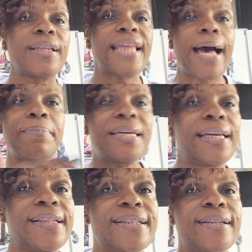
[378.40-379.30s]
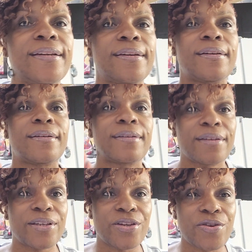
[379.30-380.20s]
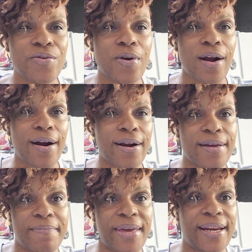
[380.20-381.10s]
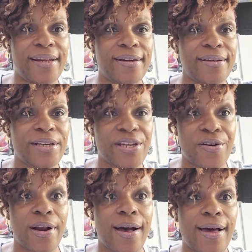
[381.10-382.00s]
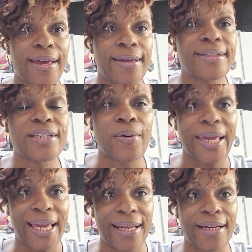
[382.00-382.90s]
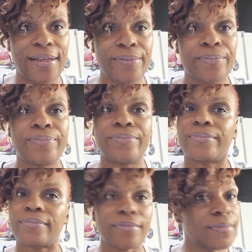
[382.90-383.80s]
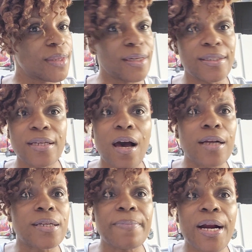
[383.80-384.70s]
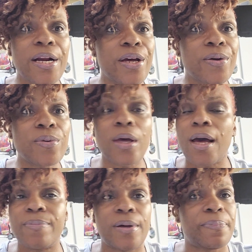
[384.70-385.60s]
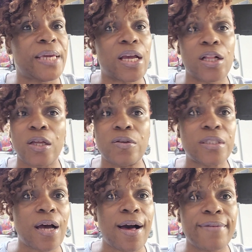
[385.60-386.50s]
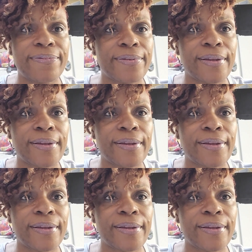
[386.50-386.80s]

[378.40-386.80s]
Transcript: That means you are committed to your guy. So Hannah, talk to Marco about being closed off.